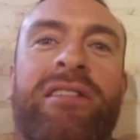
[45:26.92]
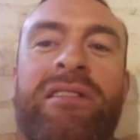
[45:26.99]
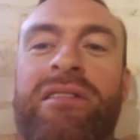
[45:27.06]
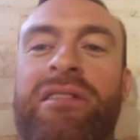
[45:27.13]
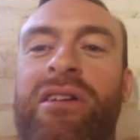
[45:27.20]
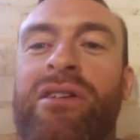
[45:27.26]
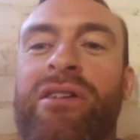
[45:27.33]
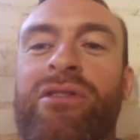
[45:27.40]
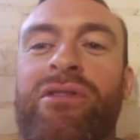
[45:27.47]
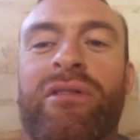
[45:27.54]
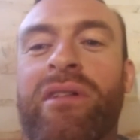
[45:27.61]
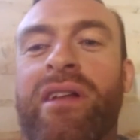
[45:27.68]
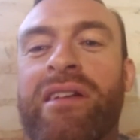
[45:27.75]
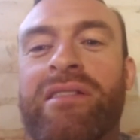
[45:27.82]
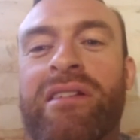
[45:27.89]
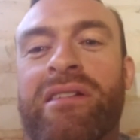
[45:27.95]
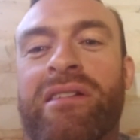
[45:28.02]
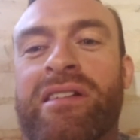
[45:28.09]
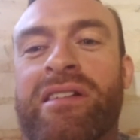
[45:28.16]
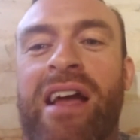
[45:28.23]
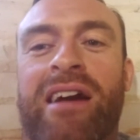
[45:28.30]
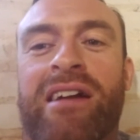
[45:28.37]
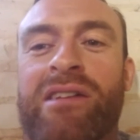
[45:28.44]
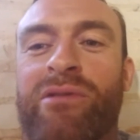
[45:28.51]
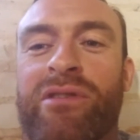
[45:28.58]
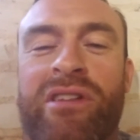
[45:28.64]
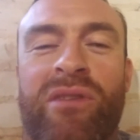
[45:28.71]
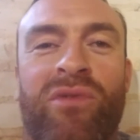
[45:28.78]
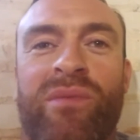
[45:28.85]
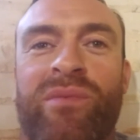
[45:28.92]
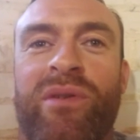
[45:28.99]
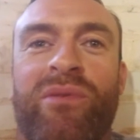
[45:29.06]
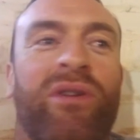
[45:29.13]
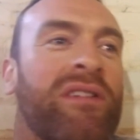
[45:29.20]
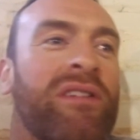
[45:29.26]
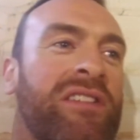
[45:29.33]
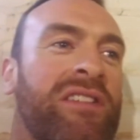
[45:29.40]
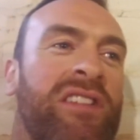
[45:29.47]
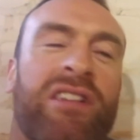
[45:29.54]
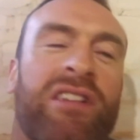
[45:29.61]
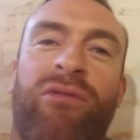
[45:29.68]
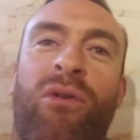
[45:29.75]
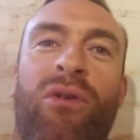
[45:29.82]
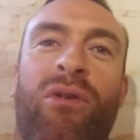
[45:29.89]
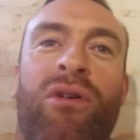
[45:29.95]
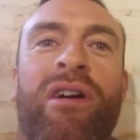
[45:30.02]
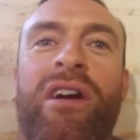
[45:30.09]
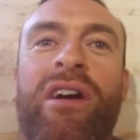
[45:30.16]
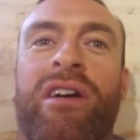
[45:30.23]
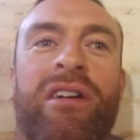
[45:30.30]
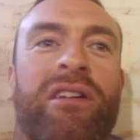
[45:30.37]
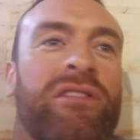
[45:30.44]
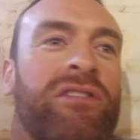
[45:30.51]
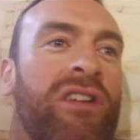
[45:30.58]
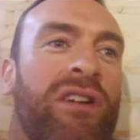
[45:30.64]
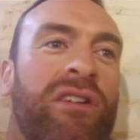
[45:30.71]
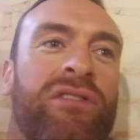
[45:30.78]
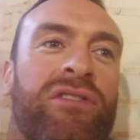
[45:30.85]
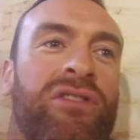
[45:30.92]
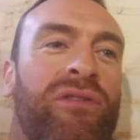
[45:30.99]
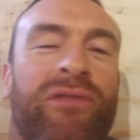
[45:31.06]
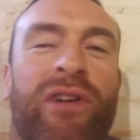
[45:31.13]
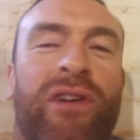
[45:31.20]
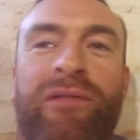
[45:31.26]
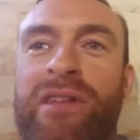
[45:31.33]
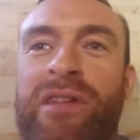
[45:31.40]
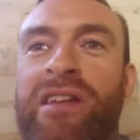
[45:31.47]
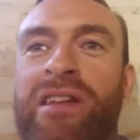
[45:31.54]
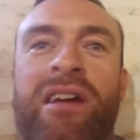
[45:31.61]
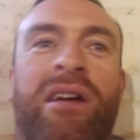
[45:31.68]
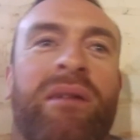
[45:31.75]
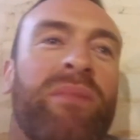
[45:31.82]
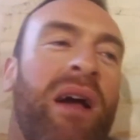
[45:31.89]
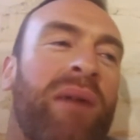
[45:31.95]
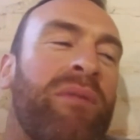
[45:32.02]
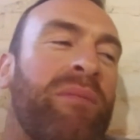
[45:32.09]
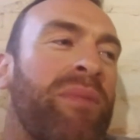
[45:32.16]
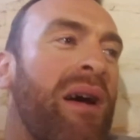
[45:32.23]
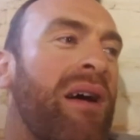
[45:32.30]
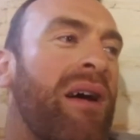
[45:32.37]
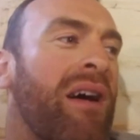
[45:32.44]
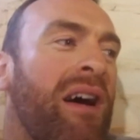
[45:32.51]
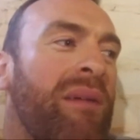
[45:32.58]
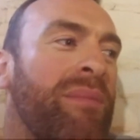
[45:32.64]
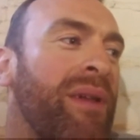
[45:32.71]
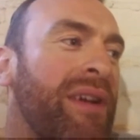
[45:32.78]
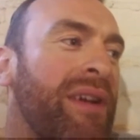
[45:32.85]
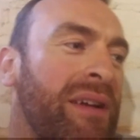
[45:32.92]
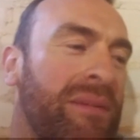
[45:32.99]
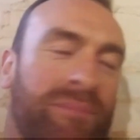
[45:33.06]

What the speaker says: you're like the exactly what WWE wanted, like 6'4", 250, blah blah blah, and I'd be like,